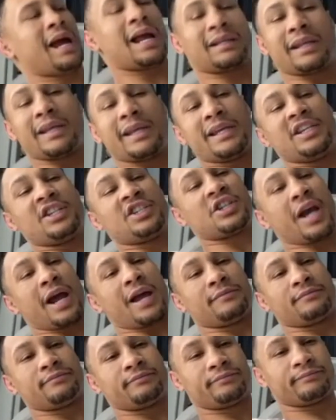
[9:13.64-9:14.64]
I think he
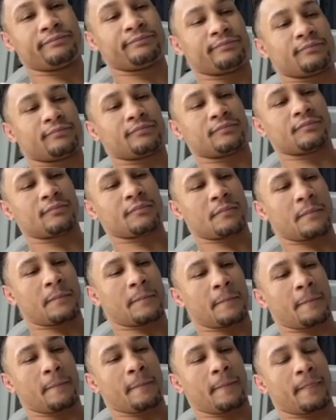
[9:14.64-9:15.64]
shot. How did
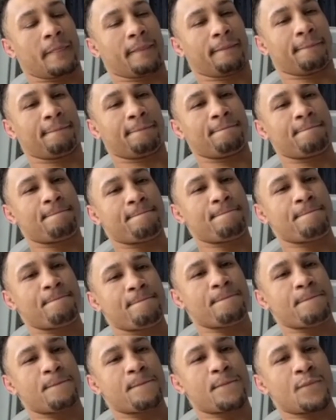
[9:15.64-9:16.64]
you score the fight?
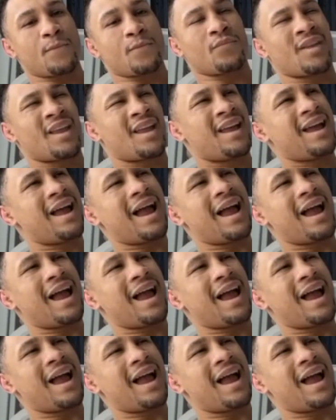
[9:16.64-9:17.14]
Did you score it?